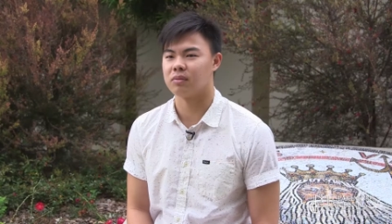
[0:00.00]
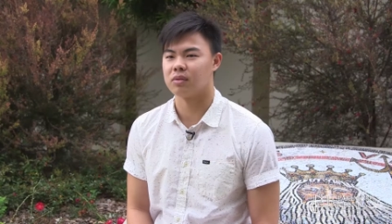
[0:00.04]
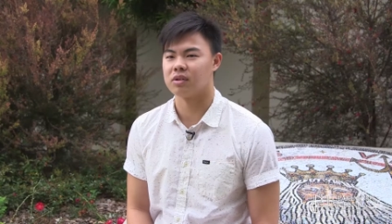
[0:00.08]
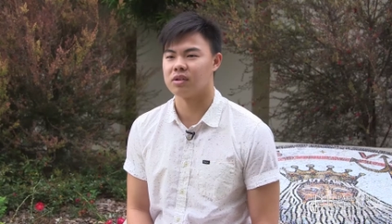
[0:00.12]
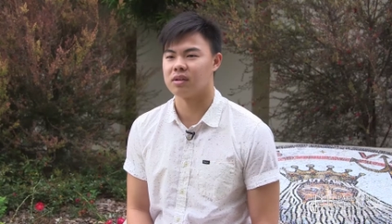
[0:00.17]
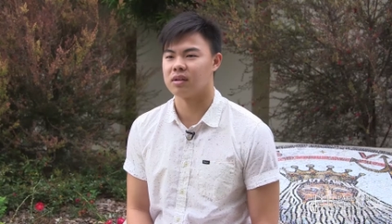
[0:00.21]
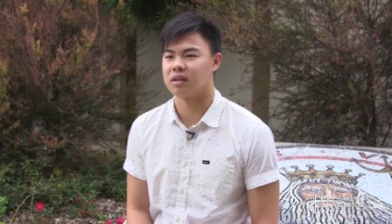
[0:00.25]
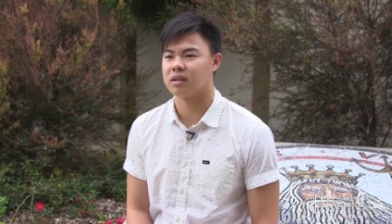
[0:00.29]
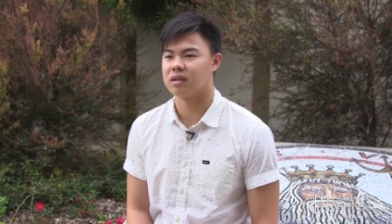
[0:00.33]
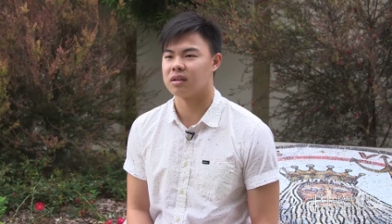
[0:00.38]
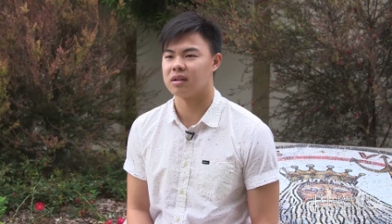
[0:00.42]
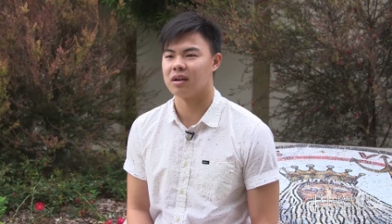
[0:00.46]
were
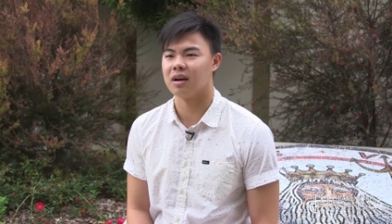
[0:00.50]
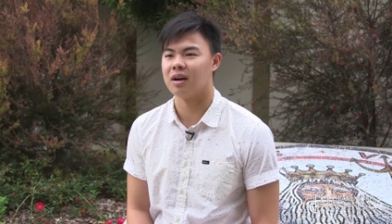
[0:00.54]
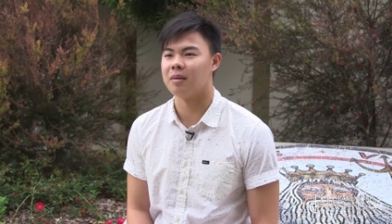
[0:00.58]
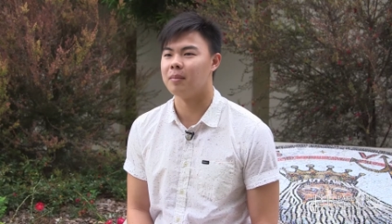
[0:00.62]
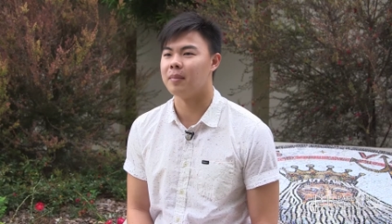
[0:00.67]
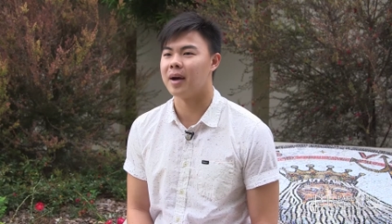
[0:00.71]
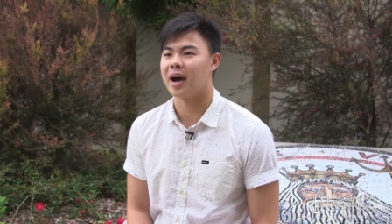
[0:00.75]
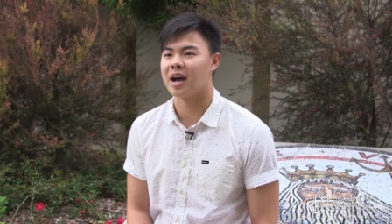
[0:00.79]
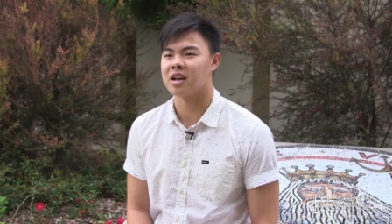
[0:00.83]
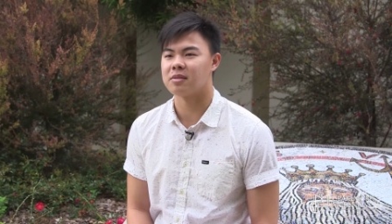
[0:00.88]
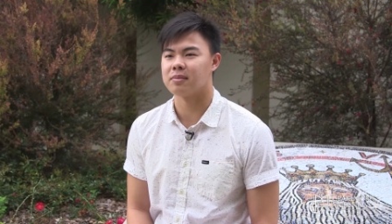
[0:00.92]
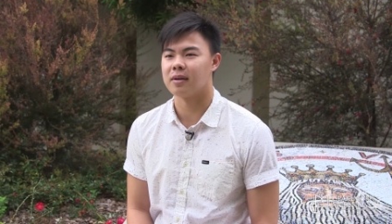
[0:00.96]
just
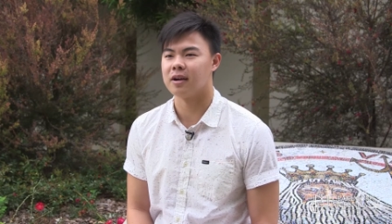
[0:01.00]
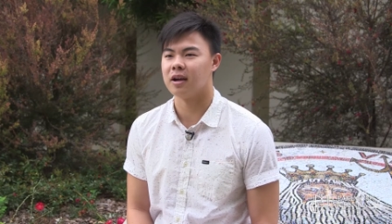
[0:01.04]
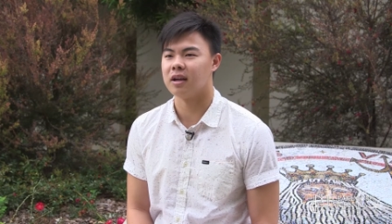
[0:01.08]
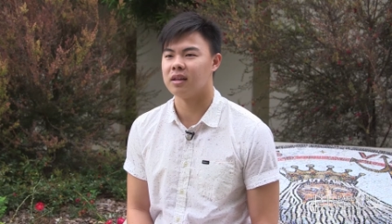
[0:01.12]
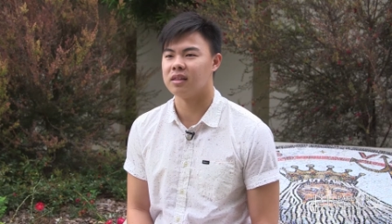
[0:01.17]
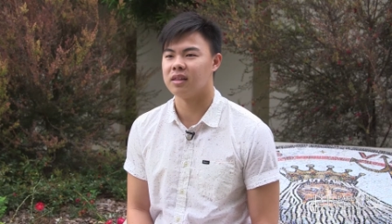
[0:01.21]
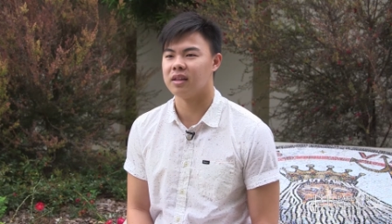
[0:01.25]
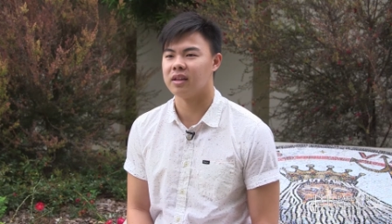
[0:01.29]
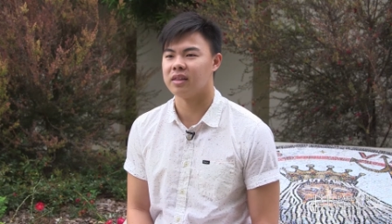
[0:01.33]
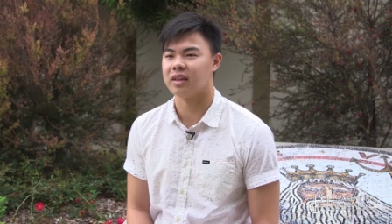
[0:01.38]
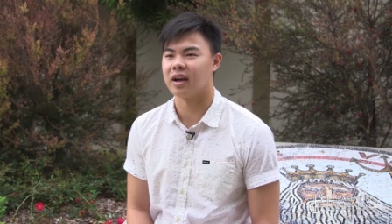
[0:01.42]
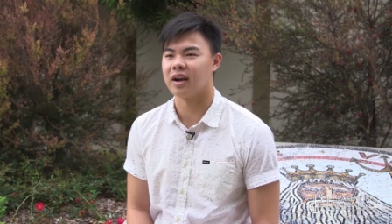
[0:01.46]
unmatched by
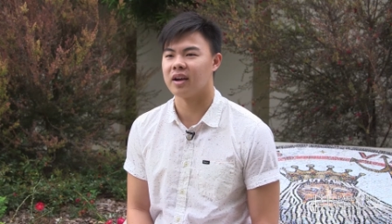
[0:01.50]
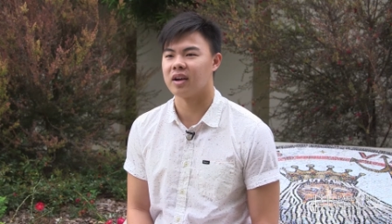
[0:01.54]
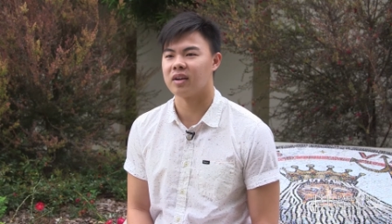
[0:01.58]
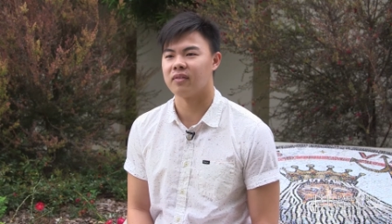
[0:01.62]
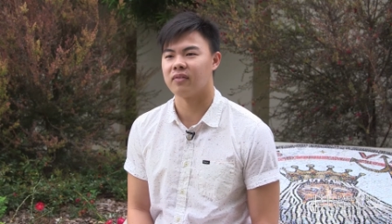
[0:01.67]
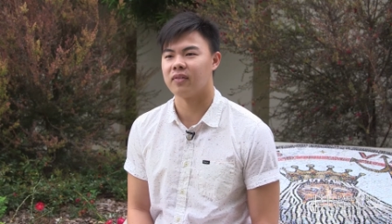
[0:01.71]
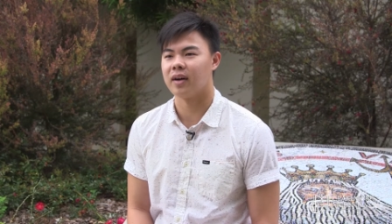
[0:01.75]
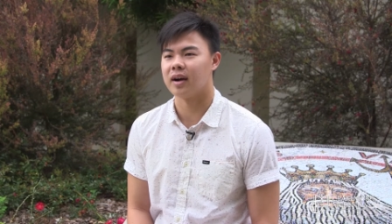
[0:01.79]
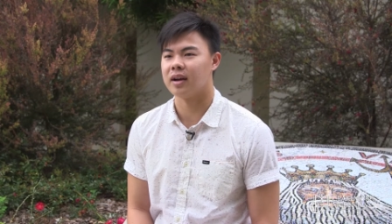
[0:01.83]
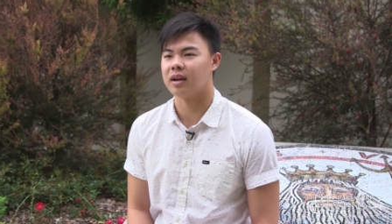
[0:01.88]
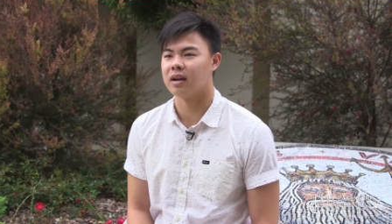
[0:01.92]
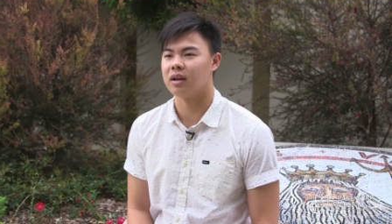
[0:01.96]
anything that I could
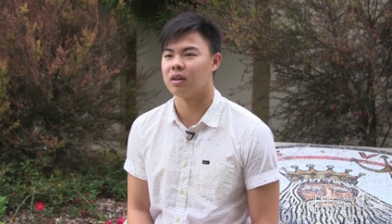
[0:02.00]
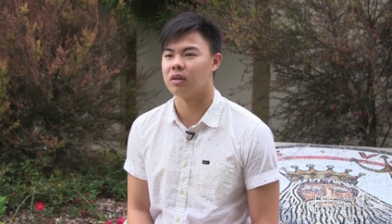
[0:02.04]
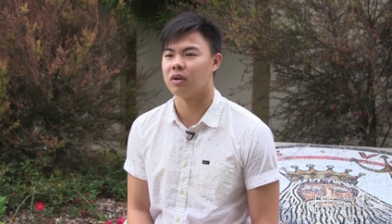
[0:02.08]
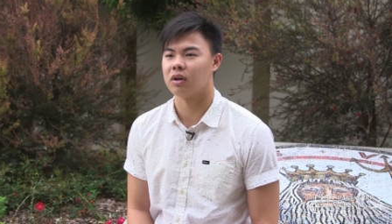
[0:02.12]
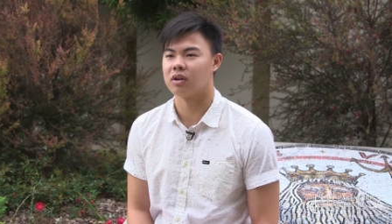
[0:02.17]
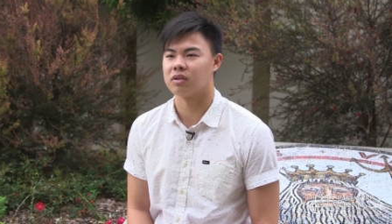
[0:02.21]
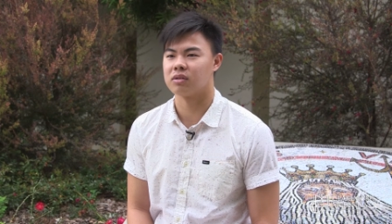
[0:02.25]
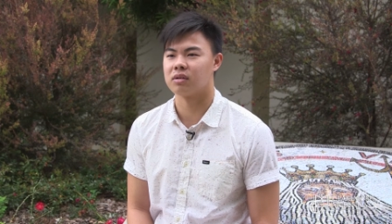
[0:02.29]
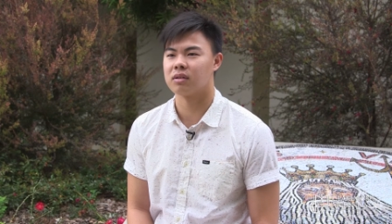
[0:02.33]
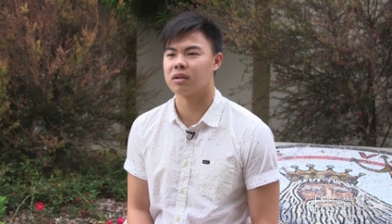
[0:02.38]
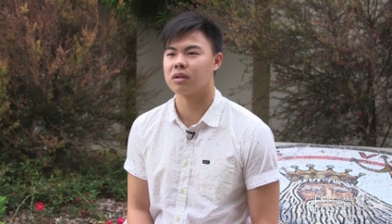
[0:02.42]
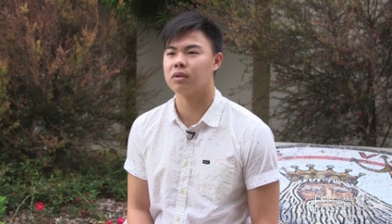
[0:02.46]
find at a
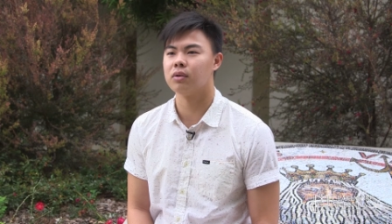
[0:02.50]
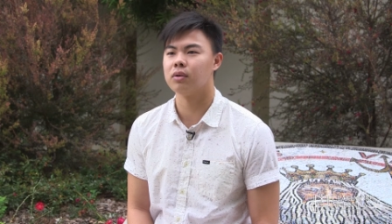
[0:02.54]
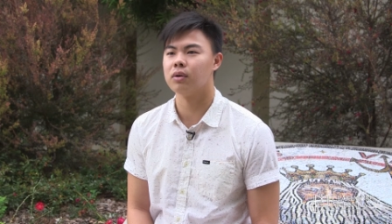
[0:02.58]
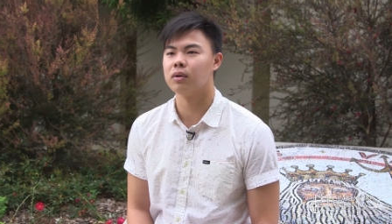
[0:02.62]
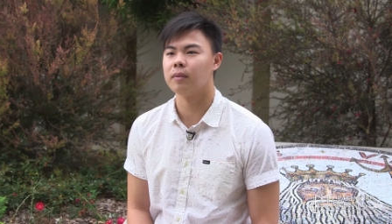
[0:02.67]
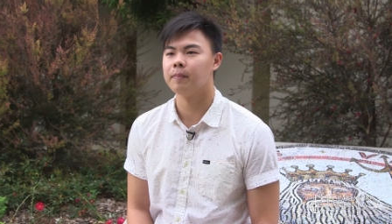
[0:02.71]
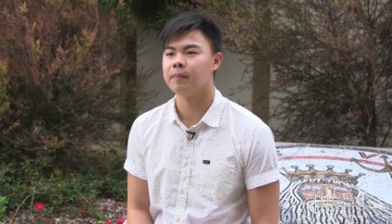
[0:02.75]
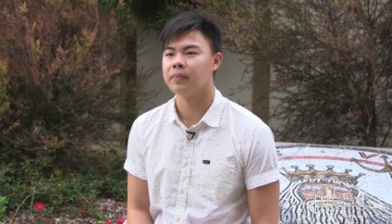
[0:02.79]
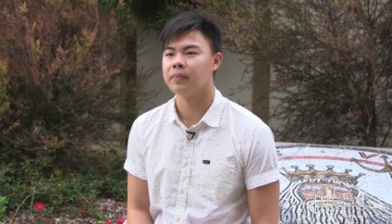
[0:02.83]
larger school.